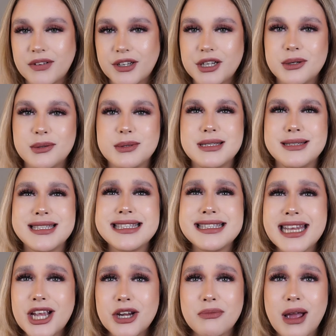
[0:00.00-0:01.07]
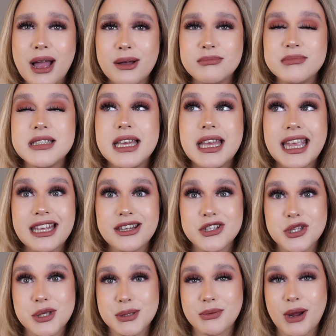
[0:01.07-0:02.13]
videos, stick around, hit the
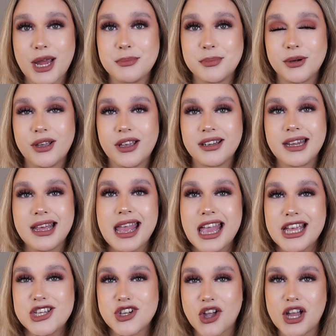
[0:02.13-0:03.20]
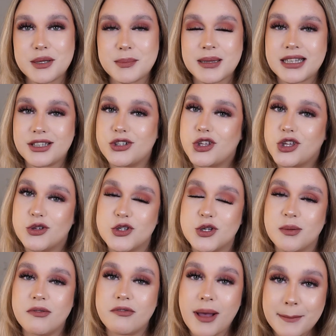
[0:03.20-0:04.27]
subscribe button, join my little
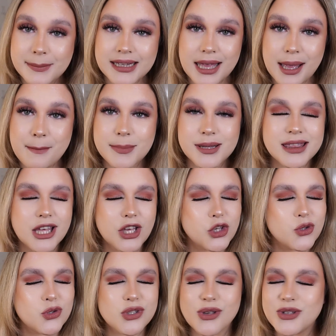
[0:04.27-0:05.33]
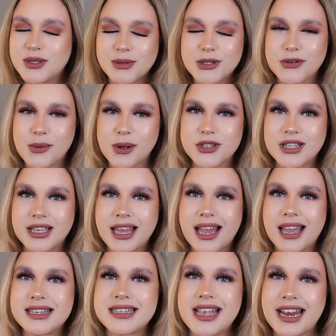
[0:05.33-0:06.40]
YouTube family. But thank you so much for watching,
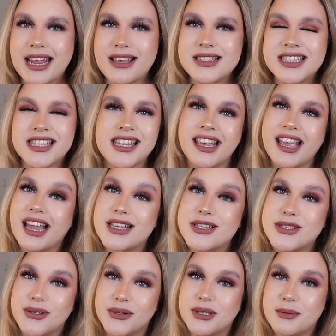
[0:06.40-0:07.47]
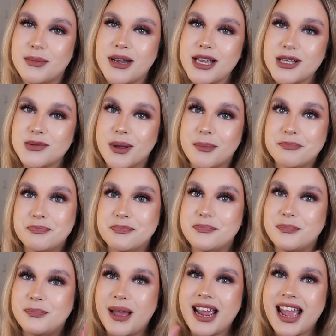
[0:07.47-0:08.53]
guys, and I'll see you guys soon in my next one.
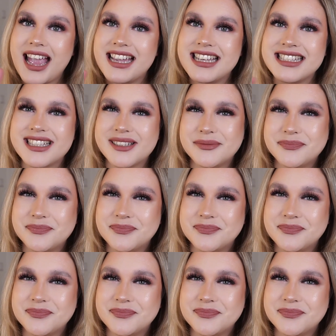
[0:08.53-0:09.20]
Bye, guys.